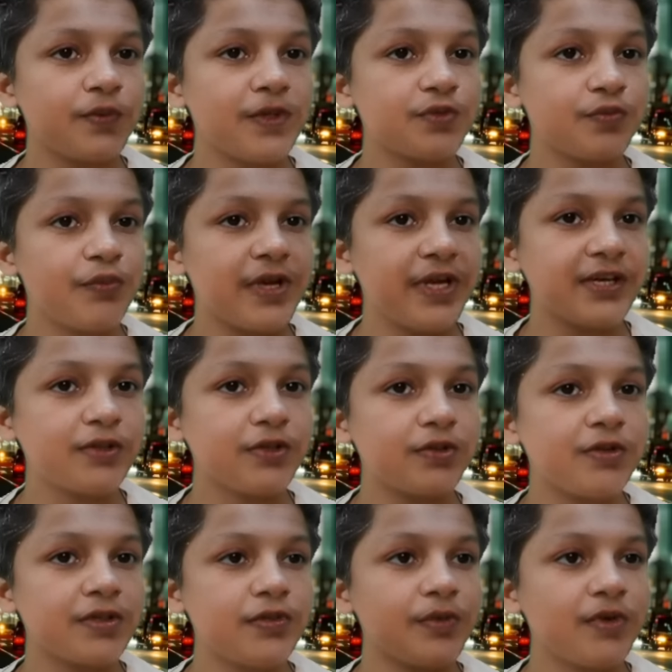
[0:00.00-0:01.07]
which made
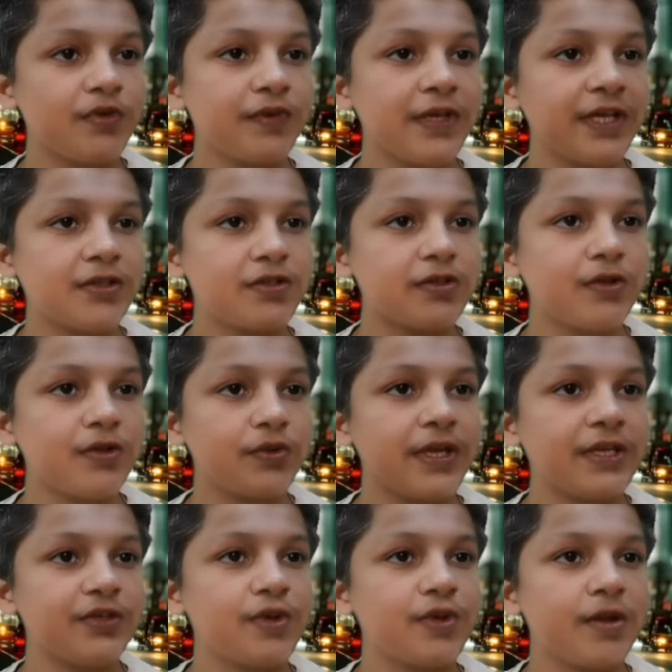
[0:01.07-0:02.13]
those movies so
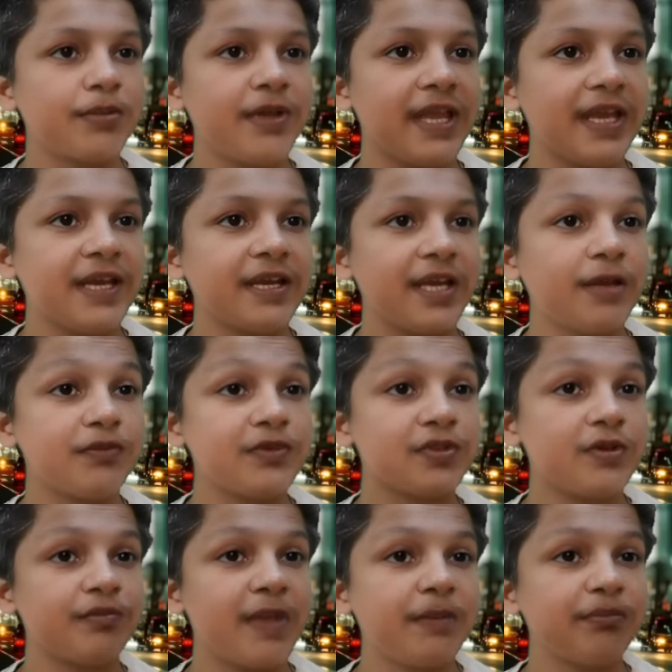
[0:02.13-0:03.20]
enjoyable and him
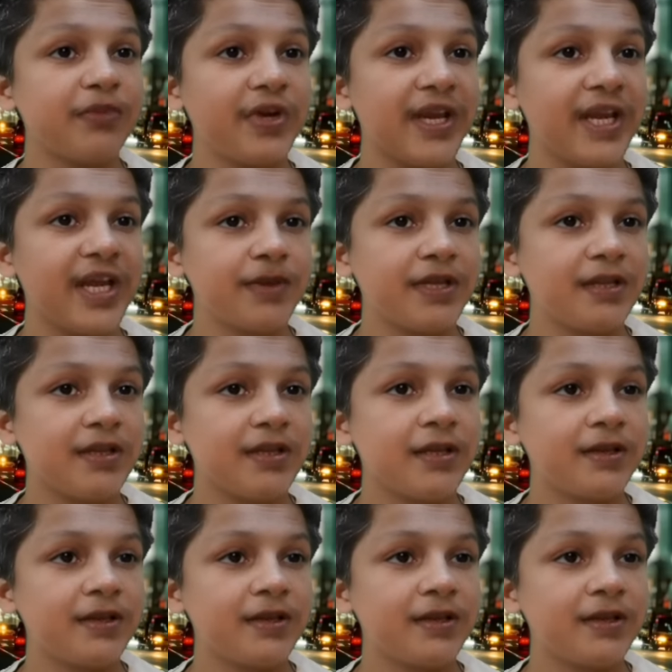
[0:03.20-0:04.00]
so memorable.